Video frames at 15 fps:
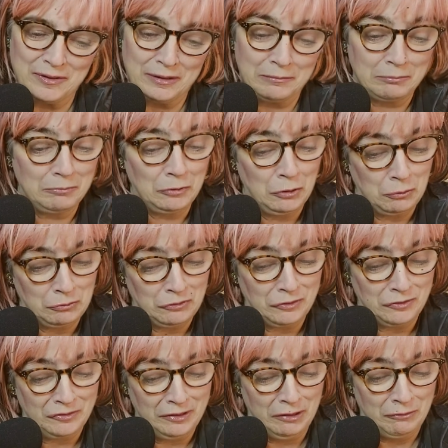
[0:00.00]
And note to
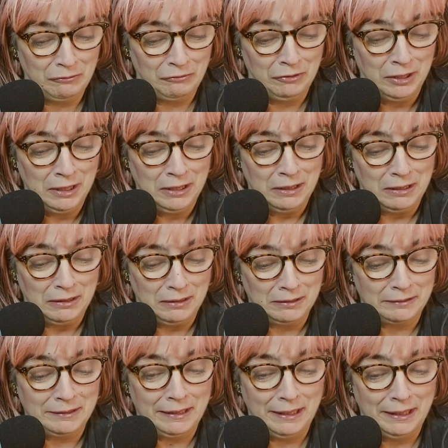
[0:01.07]
self,
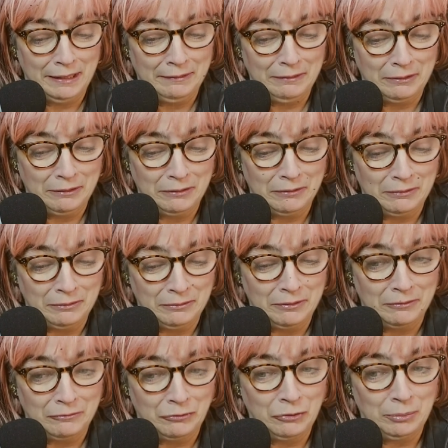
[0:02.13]
can the
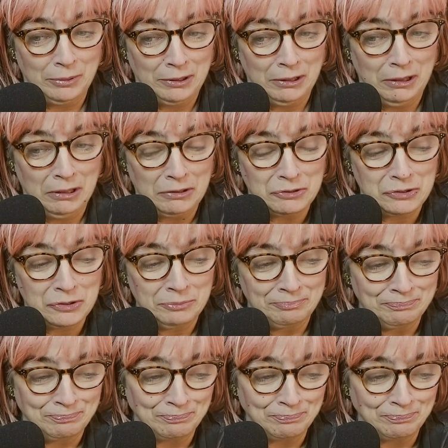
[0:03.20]
verbiage.